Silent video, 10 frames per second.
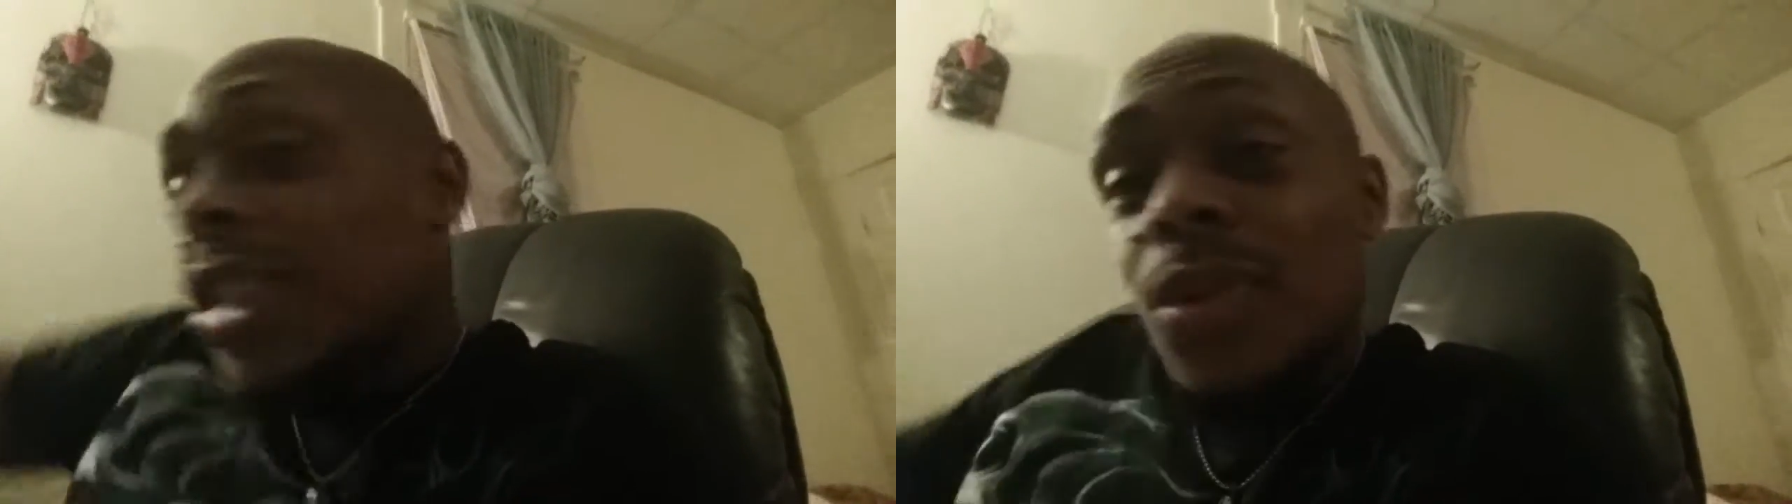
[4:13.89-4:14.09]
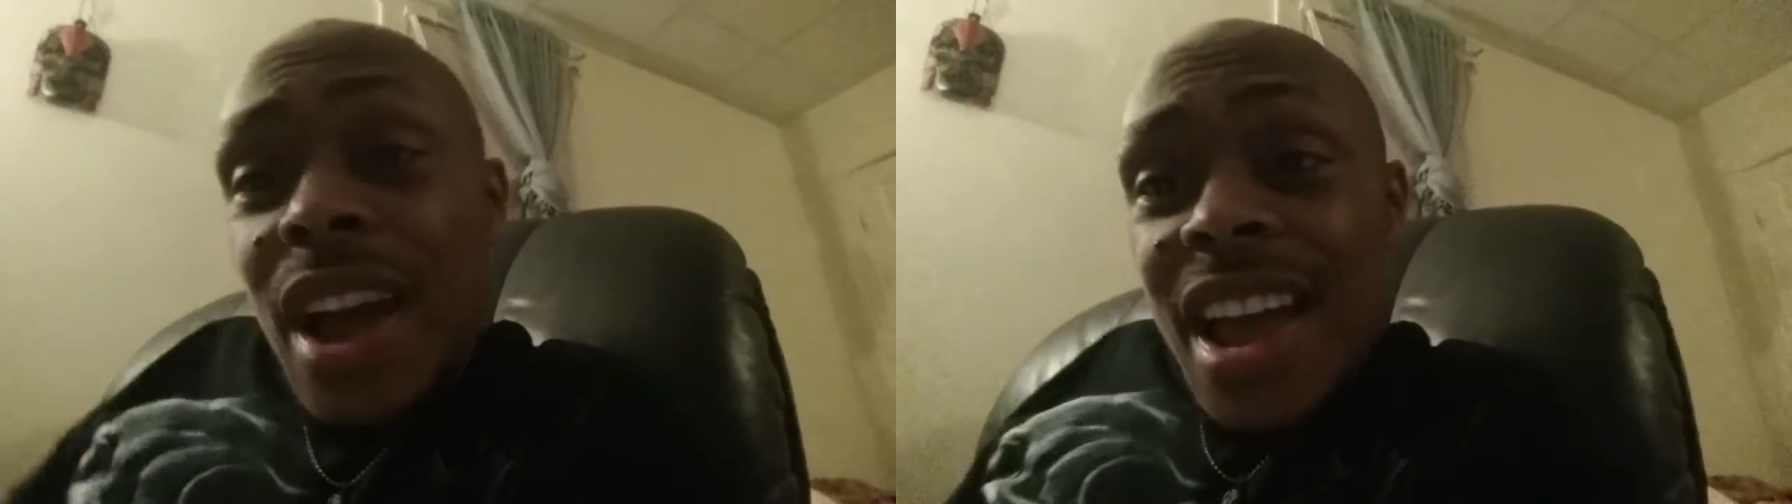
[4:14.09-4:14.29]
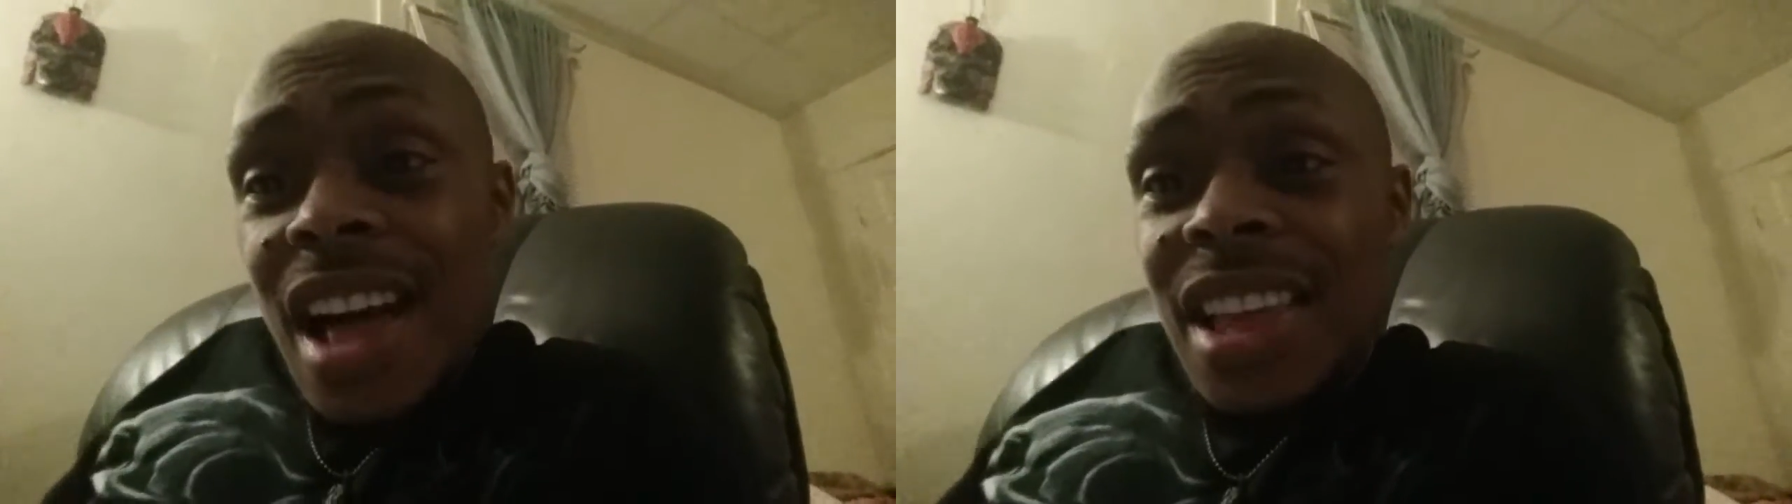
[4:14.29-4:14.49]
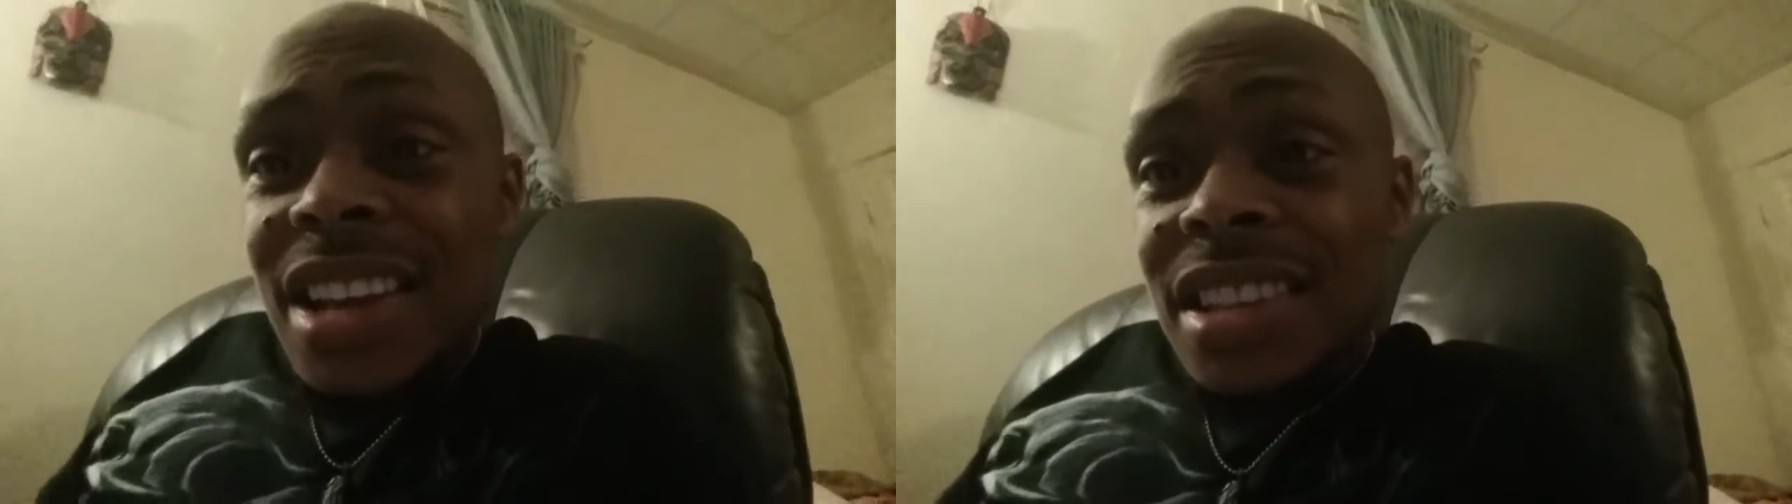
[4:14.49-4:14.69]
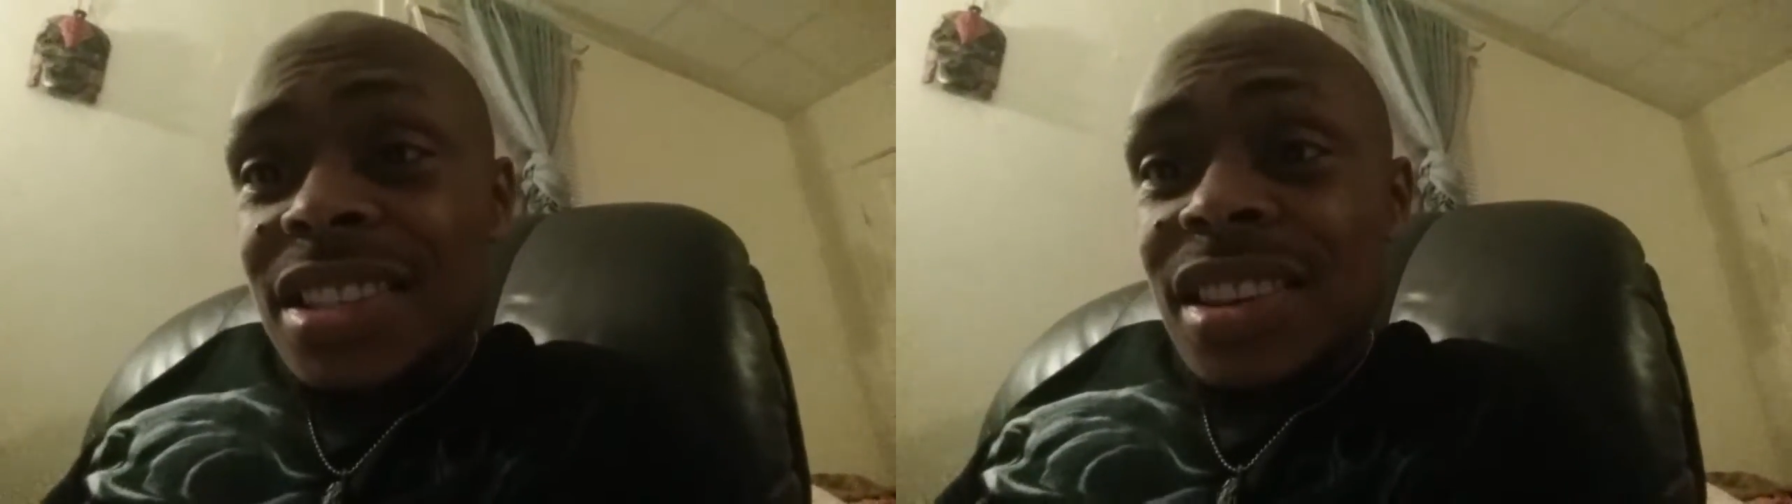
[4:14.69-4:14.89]
of the gray
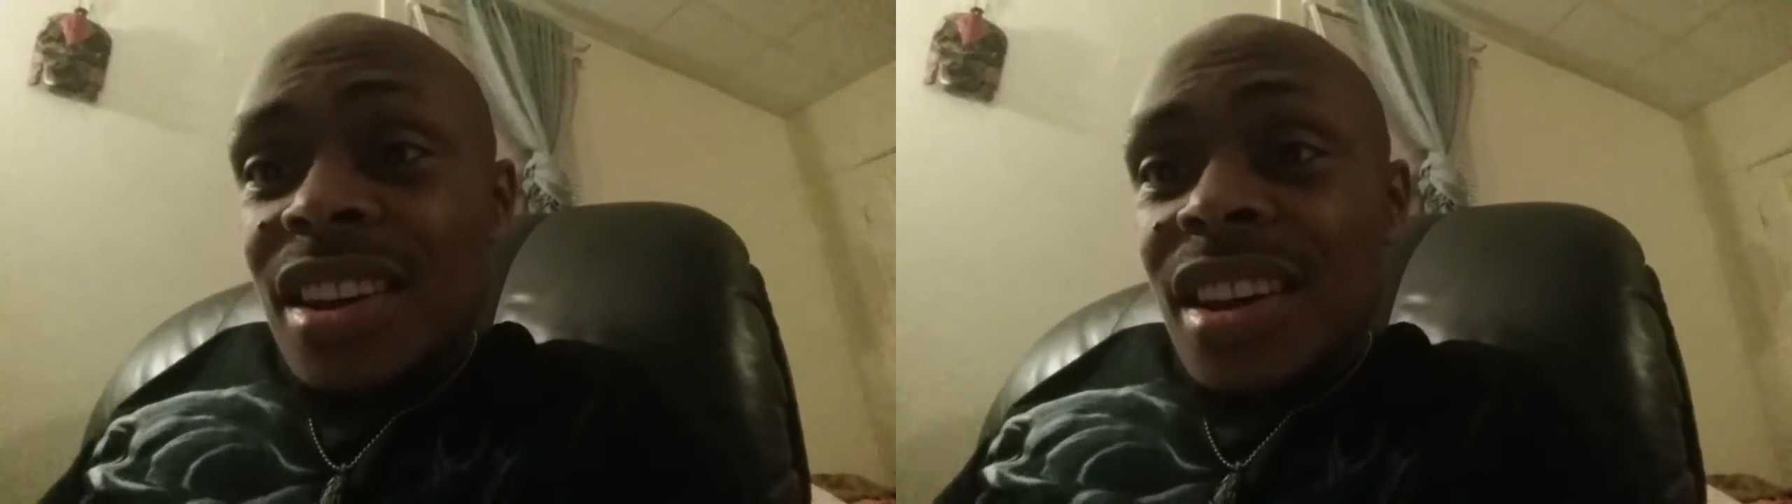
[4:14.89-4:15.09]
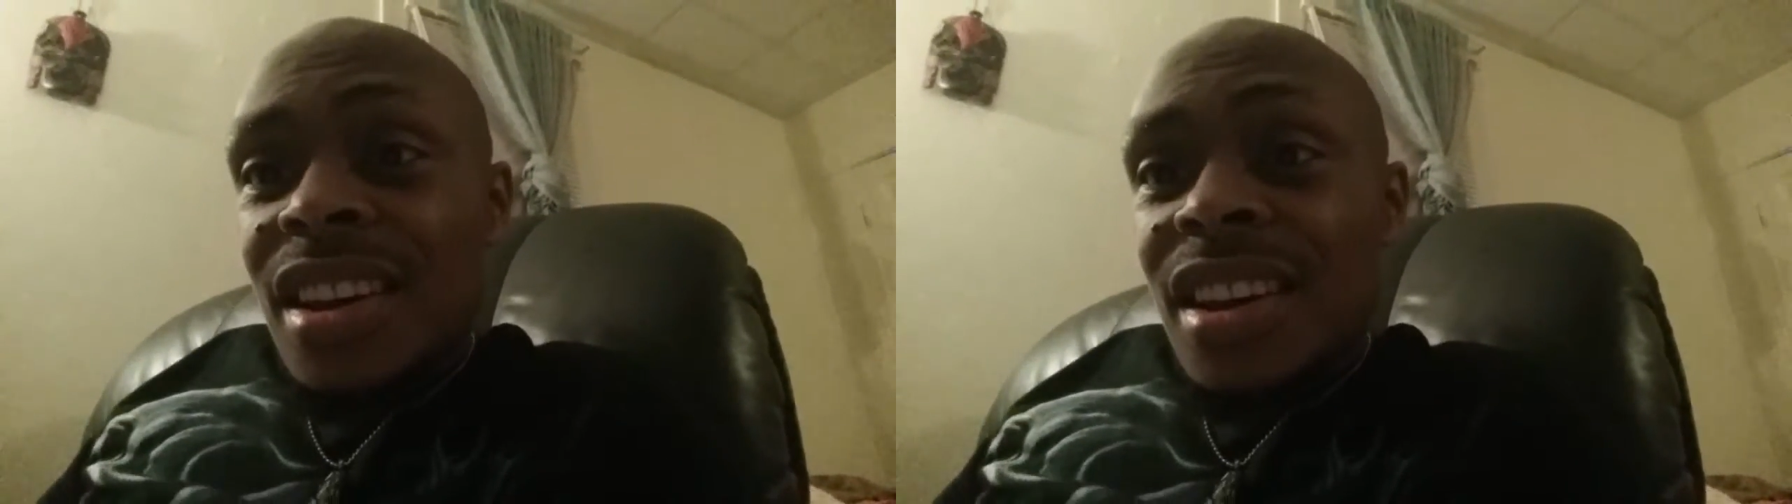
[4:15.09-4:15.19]
aliens